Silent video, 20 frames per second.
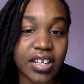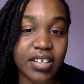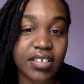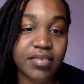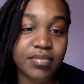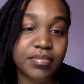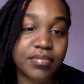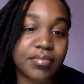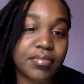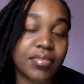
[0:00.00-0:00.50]

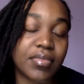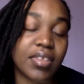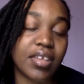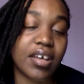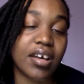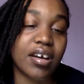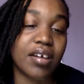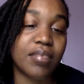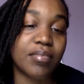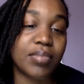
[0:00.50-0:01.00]

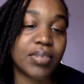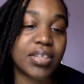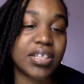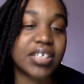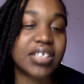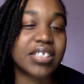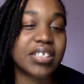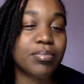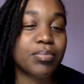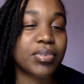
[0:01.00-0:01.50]
Um, but the
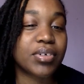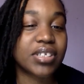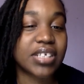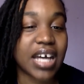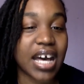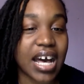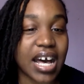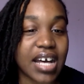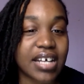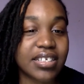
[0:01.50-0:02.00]
simple
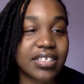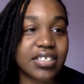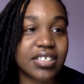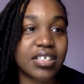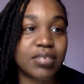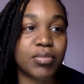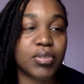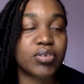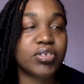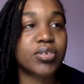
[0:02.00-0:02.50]
task,
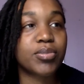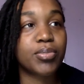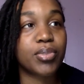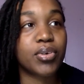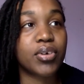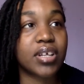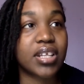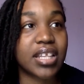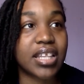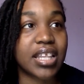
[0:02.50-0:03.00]
the most
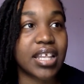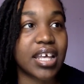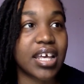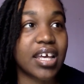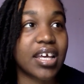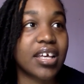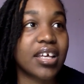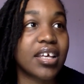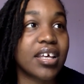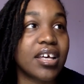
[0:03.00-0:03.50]
important
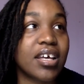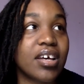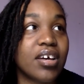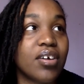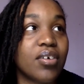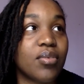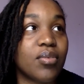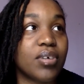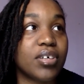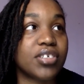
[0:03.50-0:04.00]
thing,
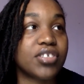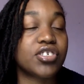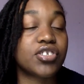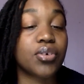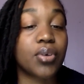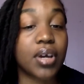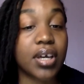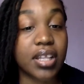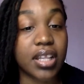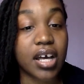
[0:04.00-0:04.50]
was
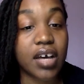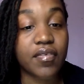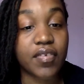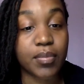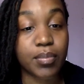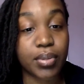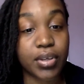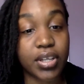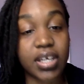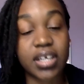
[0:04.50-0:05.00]
showing love
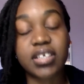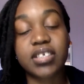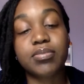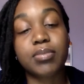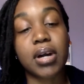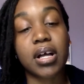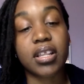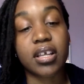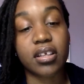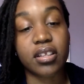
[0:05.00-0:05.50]
and putting a
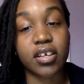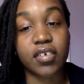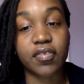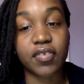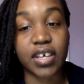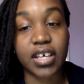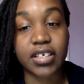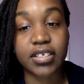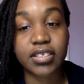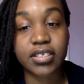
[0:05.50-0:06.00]
smile on their
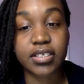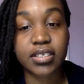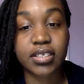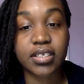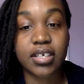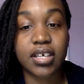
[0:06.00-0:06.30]
face.